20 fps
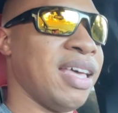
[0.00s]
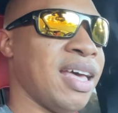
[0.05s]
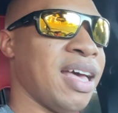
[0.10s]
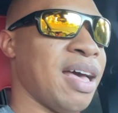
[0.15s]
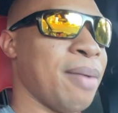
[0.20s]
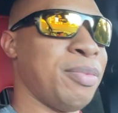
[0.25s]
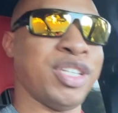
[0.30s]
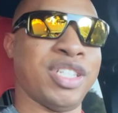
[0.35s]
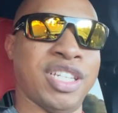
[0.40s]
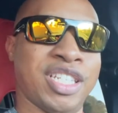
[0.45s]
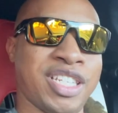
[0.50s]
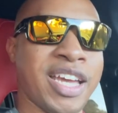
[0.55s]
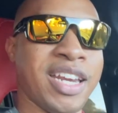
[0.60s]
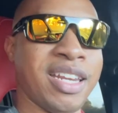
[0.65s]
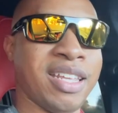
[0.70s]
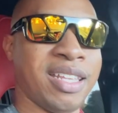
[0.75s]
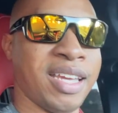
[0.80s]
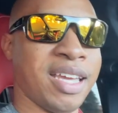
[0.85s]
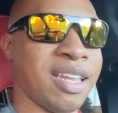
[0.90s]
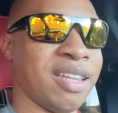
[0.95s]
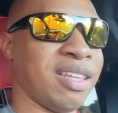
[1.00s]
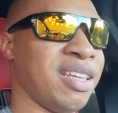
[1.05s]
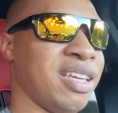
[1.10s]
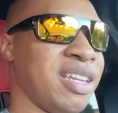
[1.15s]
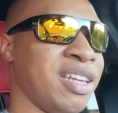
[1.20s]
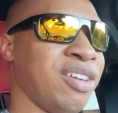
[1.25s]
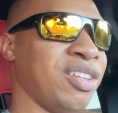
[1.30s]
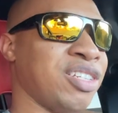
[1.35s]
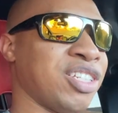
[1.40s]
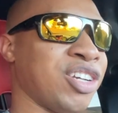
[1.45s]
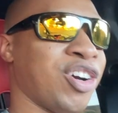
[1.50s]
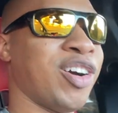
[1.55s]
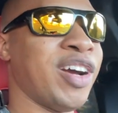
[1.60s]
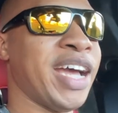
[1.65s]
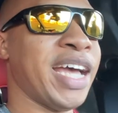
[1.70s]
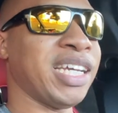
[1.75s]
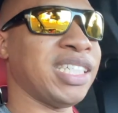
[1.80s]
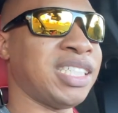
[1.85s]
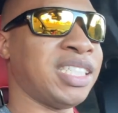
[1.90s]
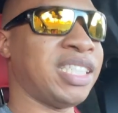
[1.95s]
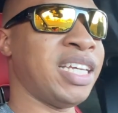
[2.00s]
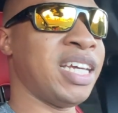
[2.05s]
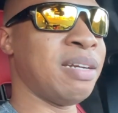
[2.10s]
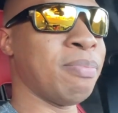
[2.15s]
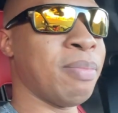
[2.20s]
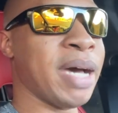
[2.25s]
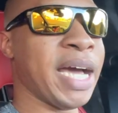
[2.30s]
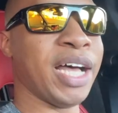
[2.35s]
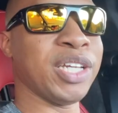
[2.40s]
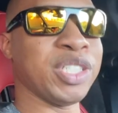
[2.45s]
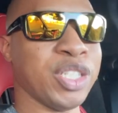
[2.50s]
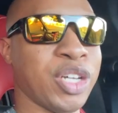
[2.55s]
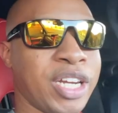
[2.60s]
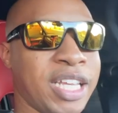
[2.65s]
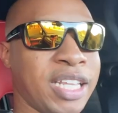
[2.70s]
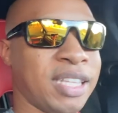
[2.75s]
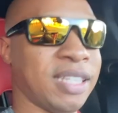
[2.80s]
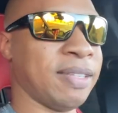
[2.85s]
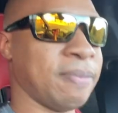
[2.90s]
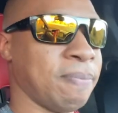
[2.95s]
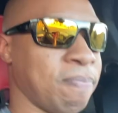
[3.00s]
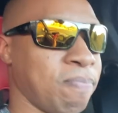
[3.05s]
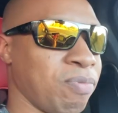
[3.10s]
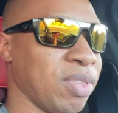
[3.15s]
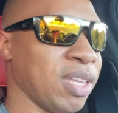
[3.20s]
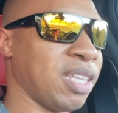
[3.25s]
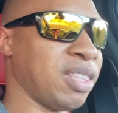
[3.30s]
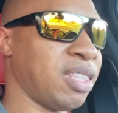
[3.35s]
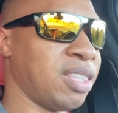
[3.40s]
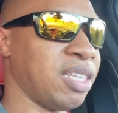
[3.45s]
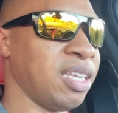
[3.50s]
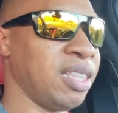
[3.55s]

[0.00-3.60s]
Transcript: I'm just excited to get. You know, this car has 10 miles on it. The